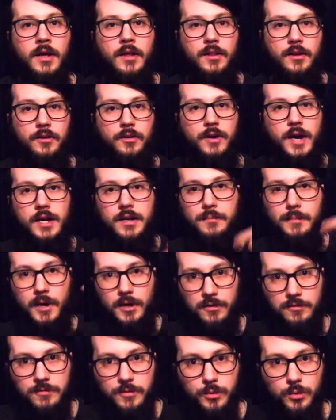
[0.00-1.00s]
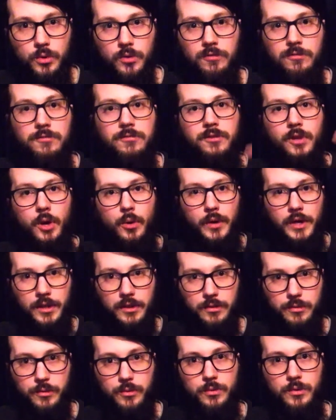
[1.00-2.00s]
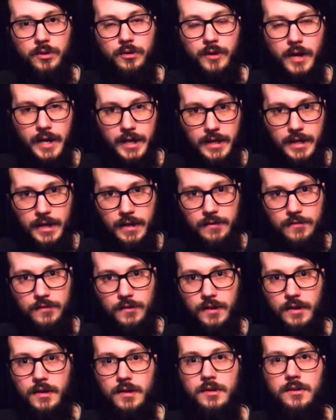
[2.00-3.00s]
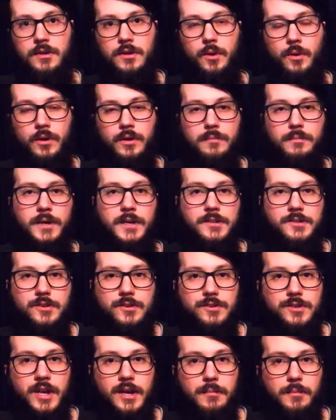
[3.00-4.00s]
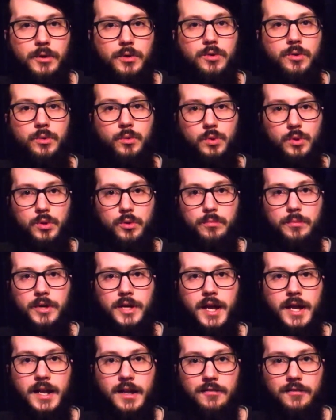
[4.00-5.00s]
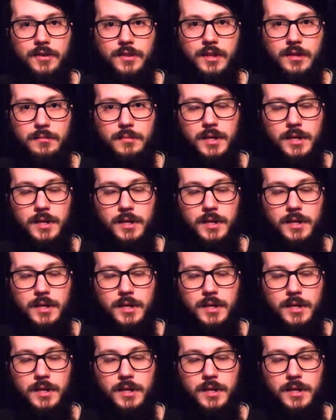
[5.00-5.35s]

the correct amount of fuel flowing through the crankcase and your combustion chamber to lubricate everything,